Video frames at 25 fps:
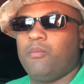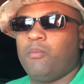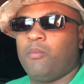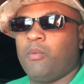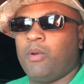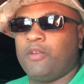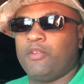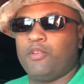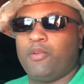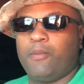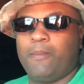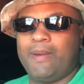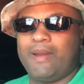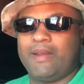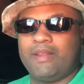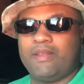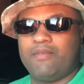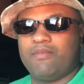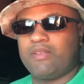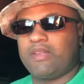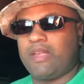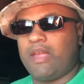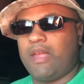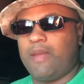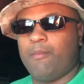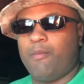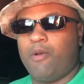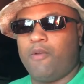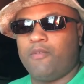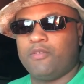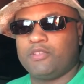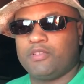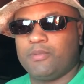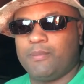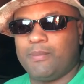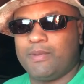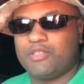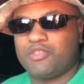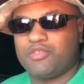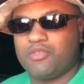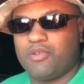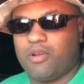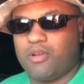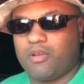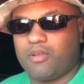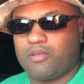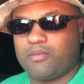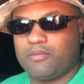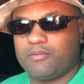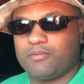while nobody even came over to my truck.